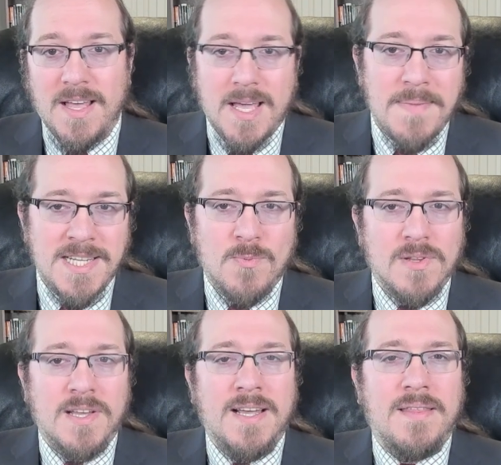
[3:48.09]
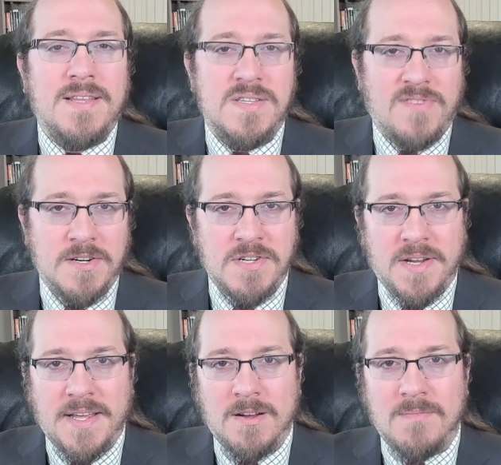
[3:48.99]
Imagine we're looking at this function
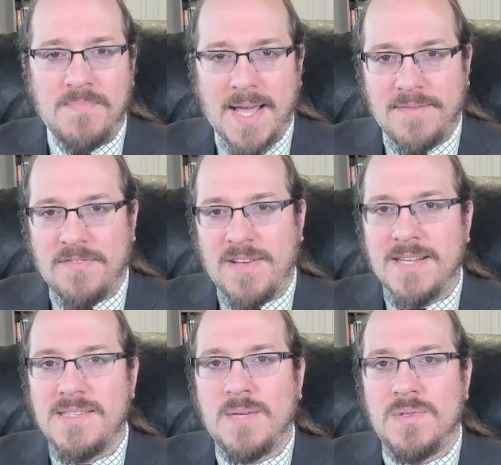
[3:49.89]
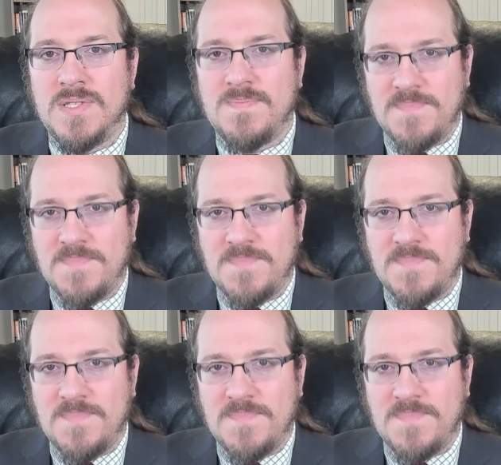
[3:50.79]
here, f of x equals